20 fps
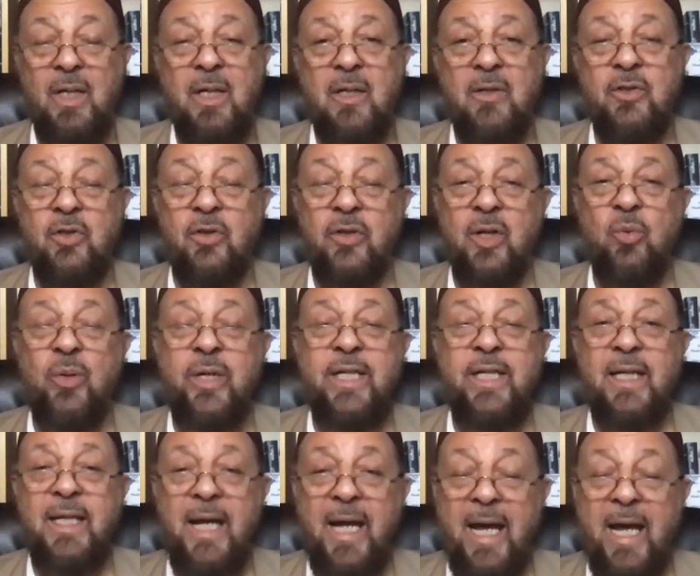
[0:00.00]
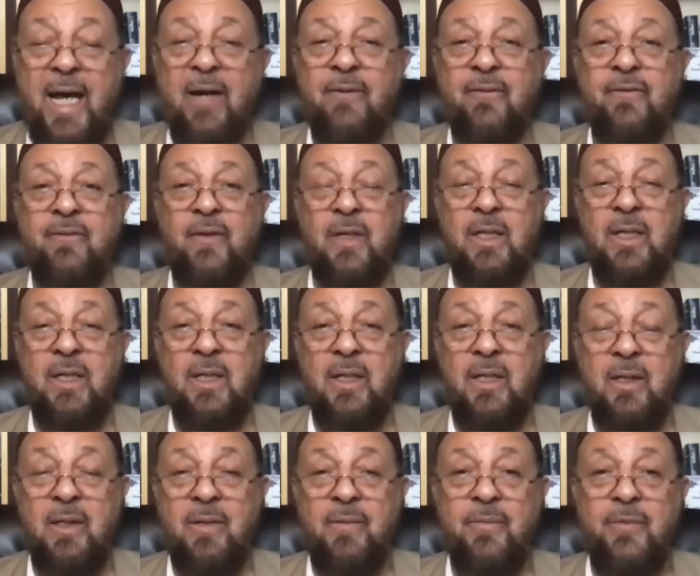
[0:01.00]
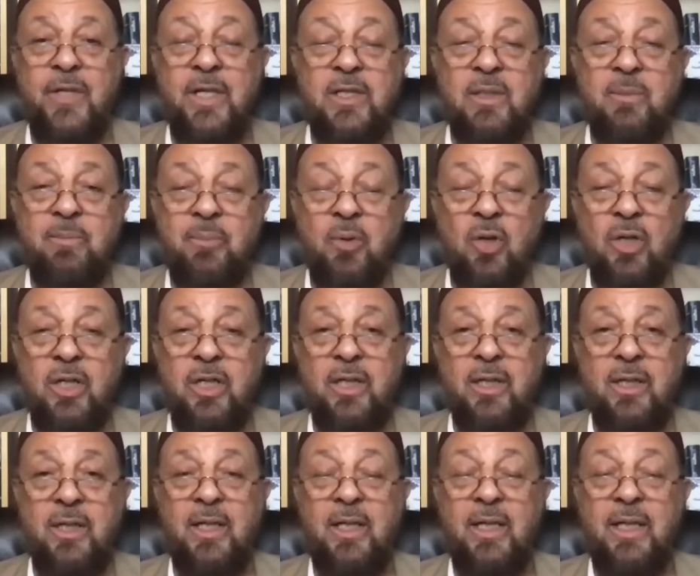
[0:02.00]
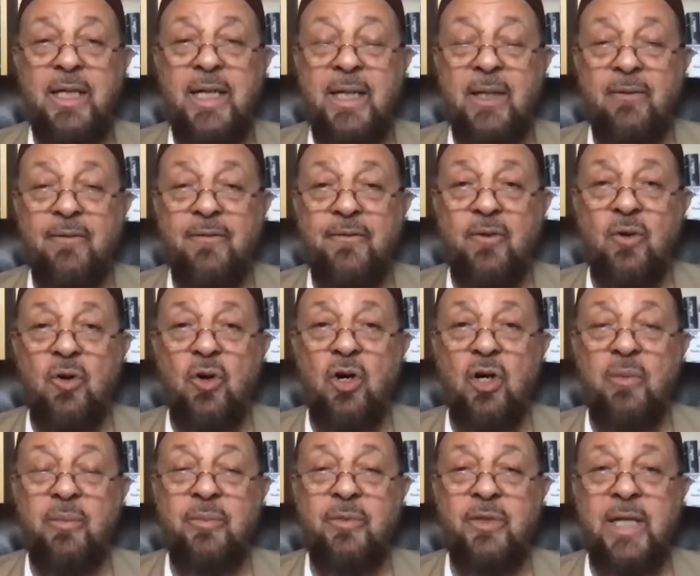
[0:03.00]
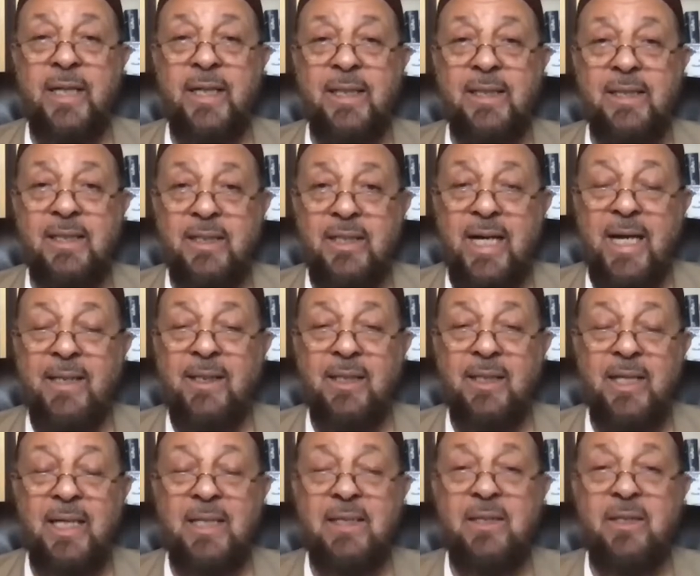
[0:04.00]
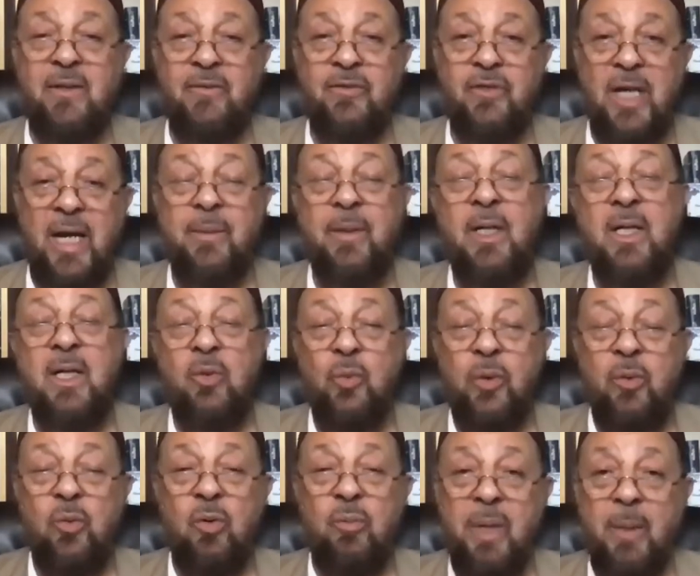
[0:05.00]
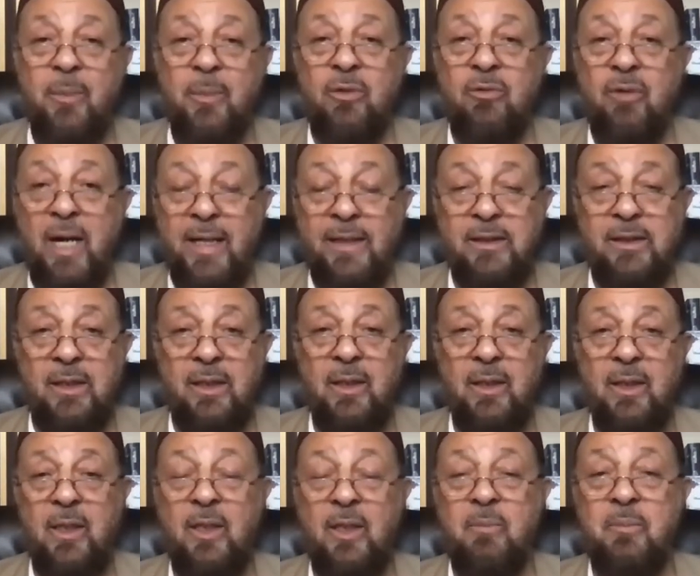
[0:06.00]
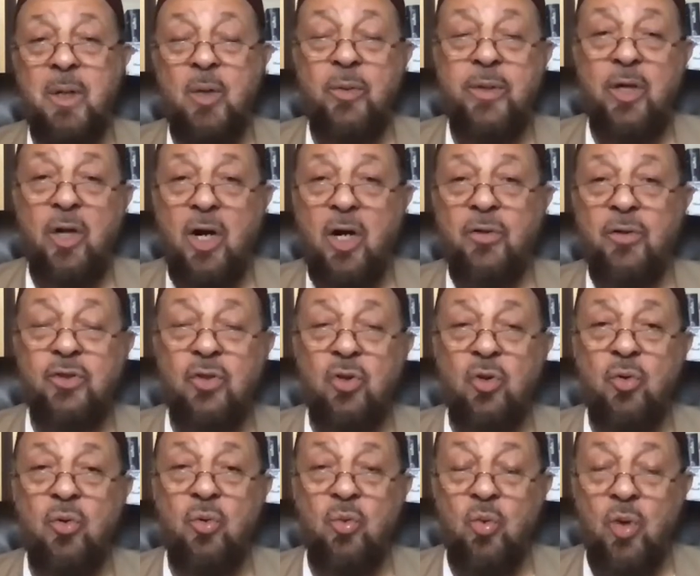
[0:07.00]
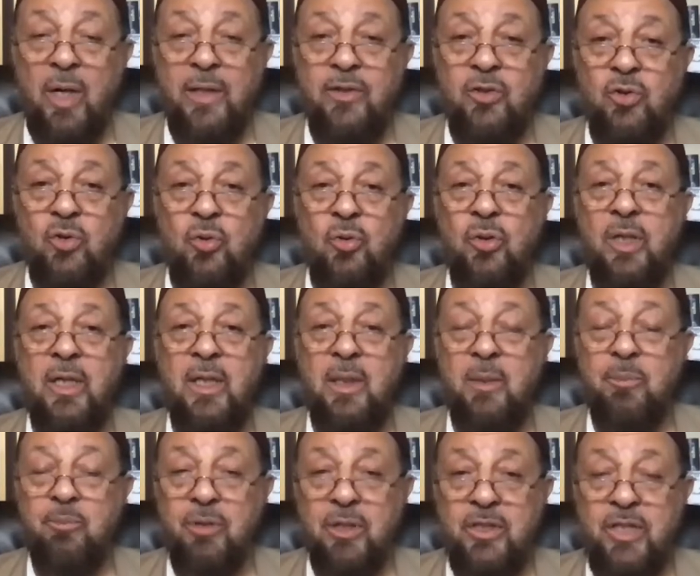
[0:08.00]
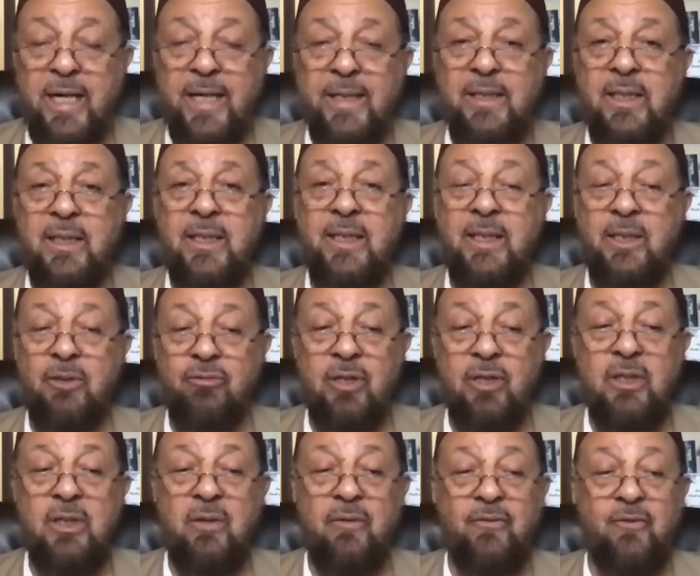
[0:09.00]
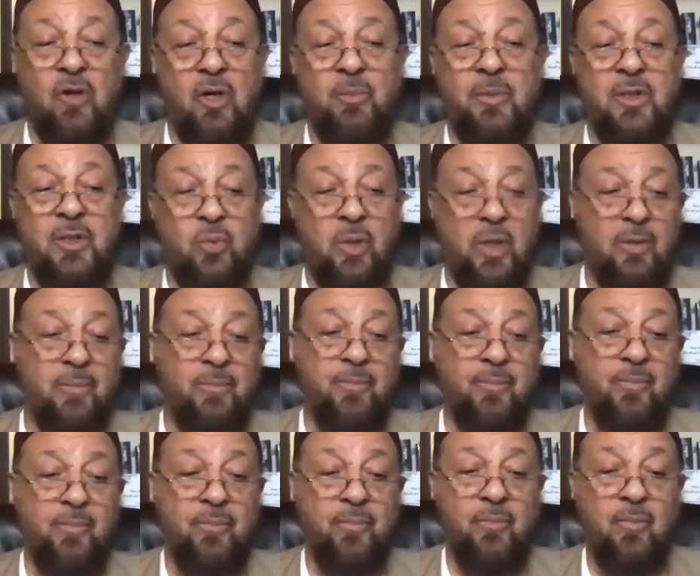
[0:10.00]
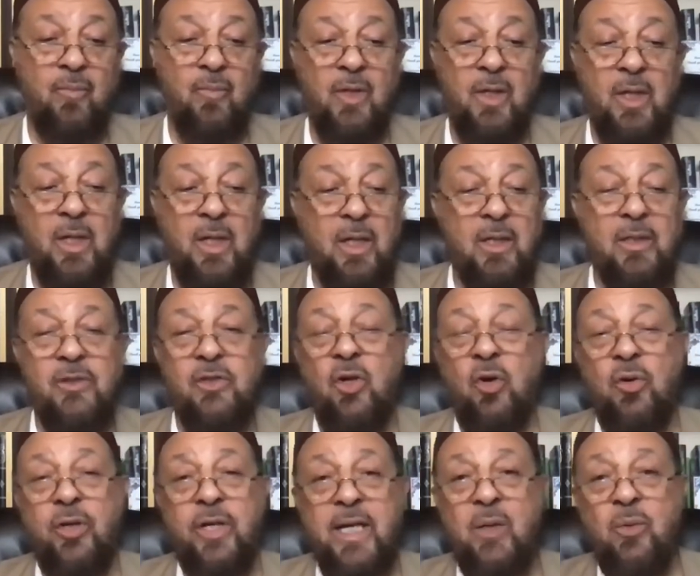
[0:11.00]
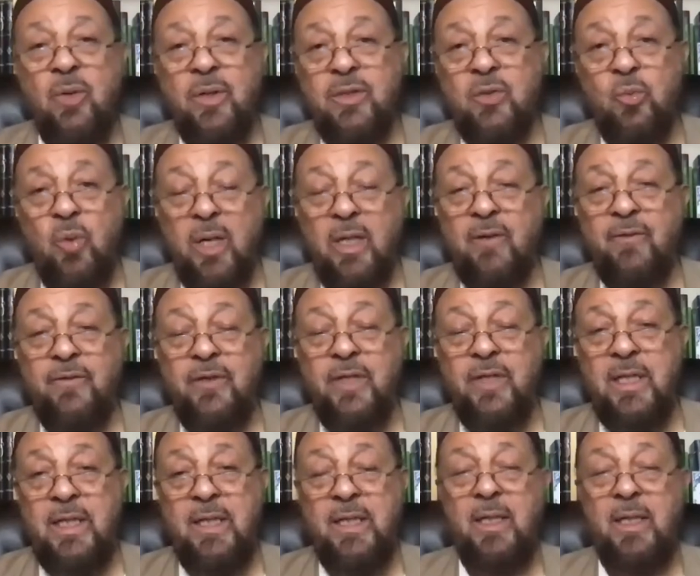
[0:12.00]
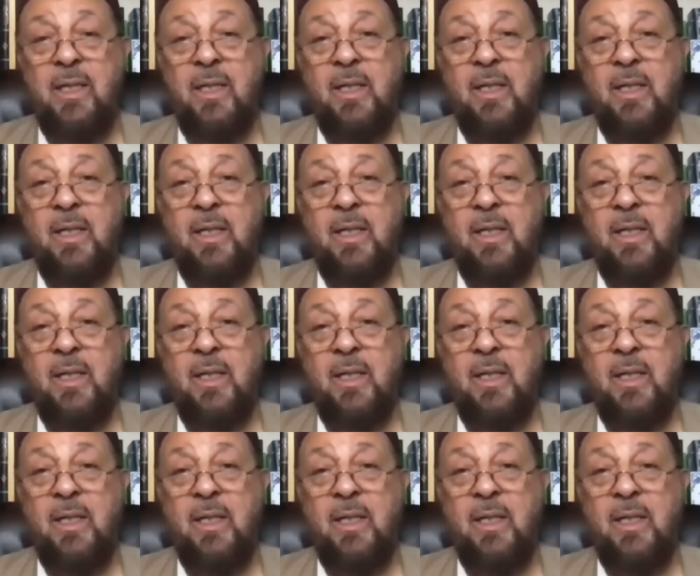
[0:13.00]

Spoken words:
so that we can have this book in a form that can stand the test of time. We will memorize it, but we also want to protect it in a written form as well. So he was one of the